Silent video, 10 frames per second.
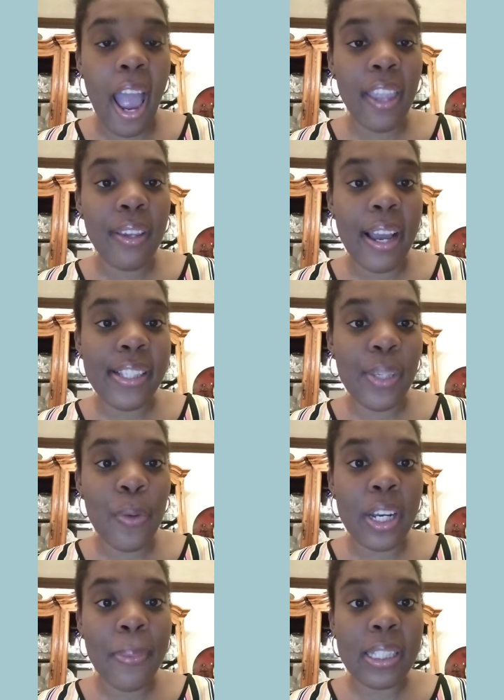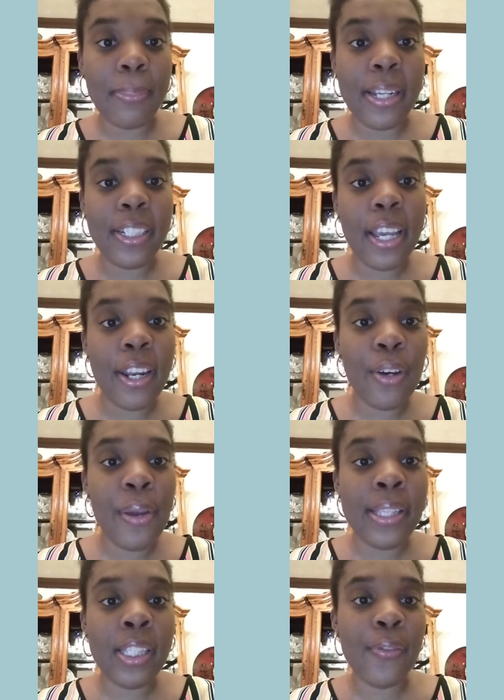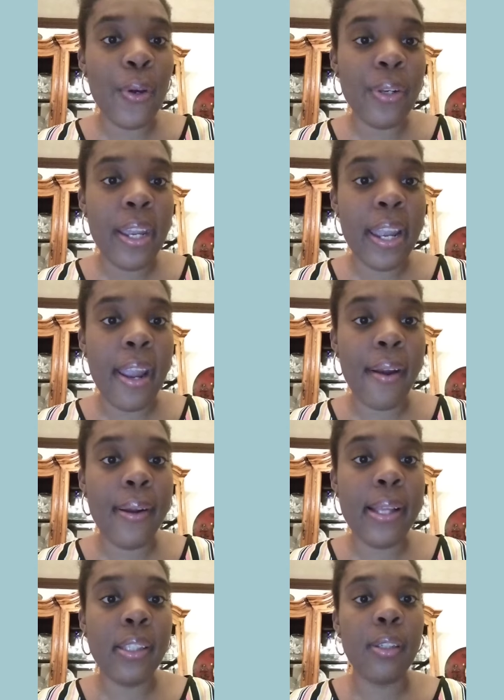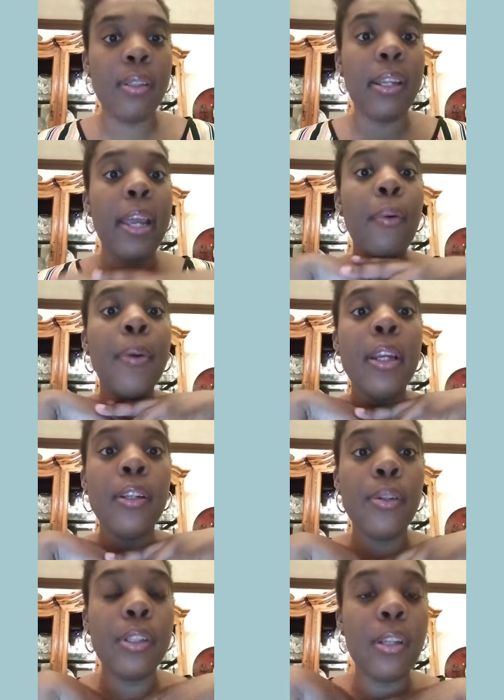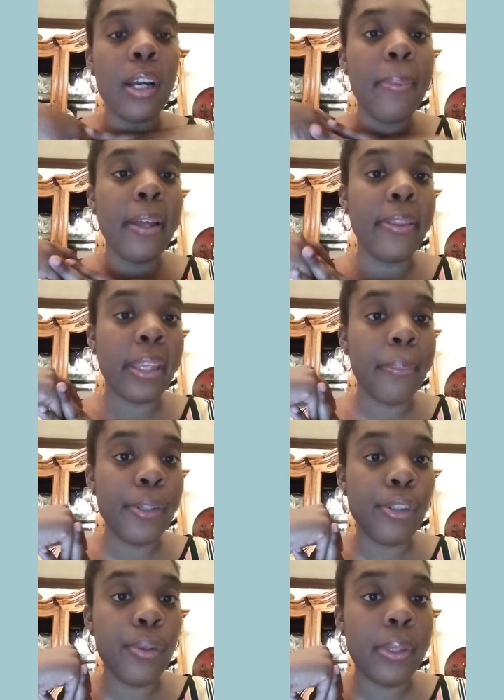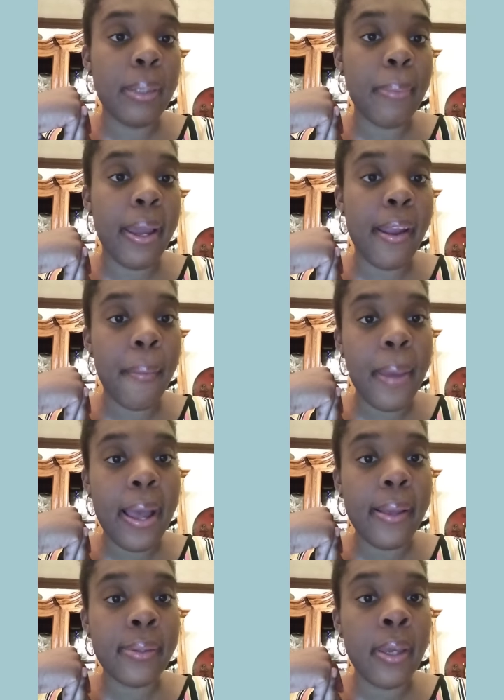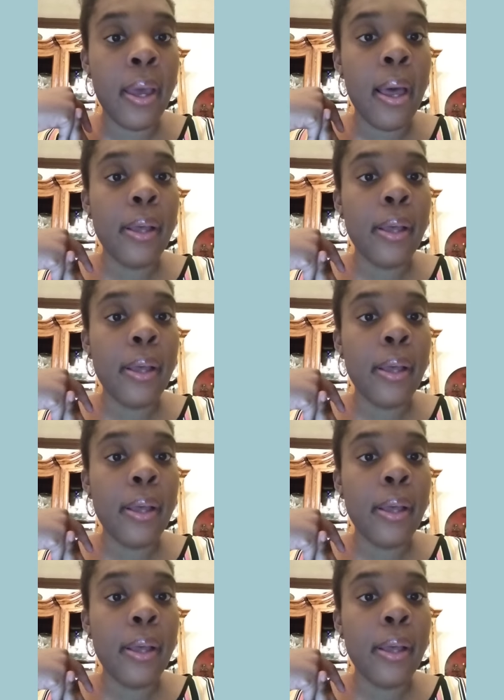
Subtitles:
Hi you guys, and welcome back to my channel. It's Tavonnia here, and so today what we're going to do is talk about the chemistry within my hair mask.